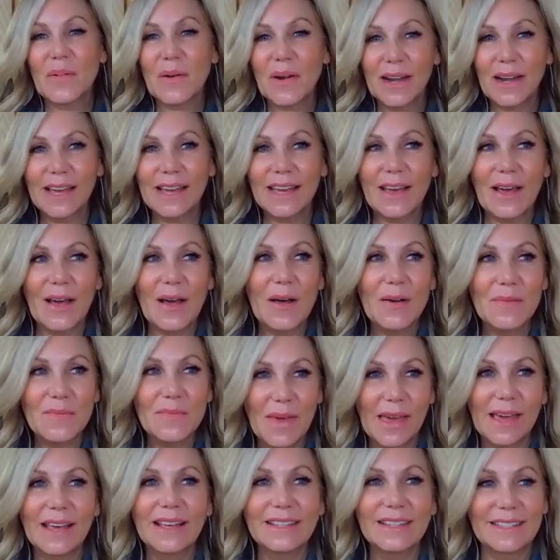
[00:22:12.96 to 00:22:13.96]
pretty
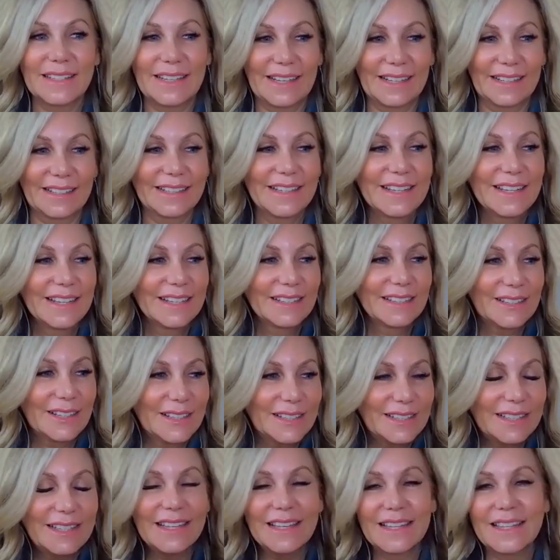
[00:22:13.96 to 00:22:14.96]
amazing to
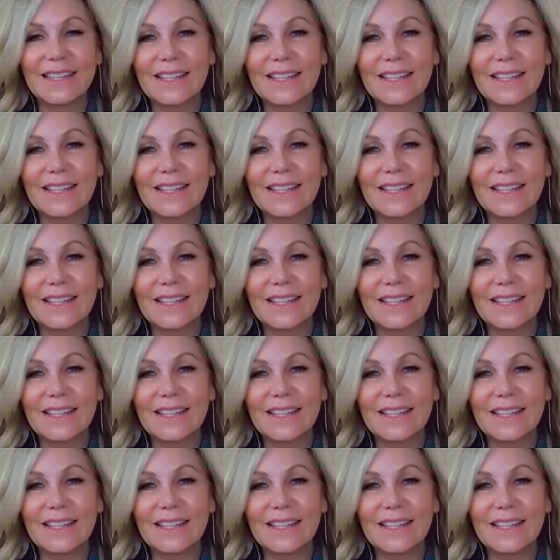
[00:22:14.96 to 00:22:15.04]
see